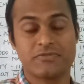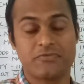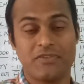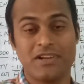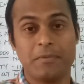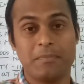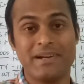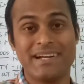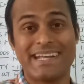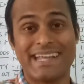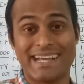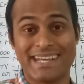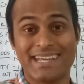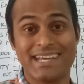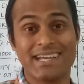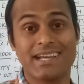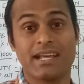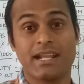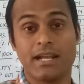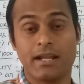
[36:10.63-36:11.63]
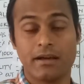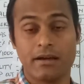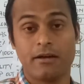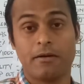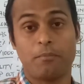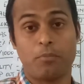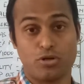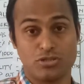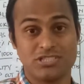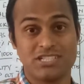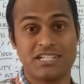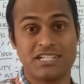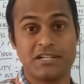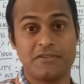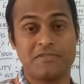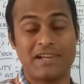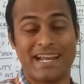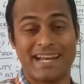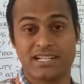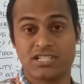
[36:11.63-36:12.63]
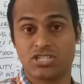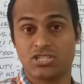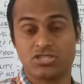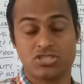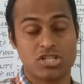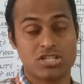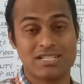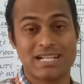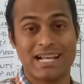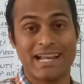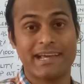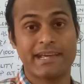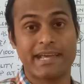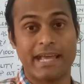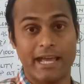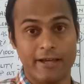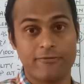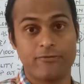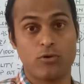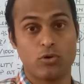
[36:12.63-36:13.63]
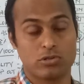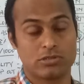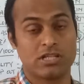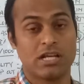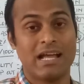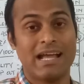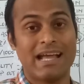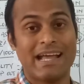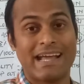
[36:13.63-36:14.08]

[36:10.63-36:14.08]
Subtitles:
will be taking in a positive direction, just like Air Force.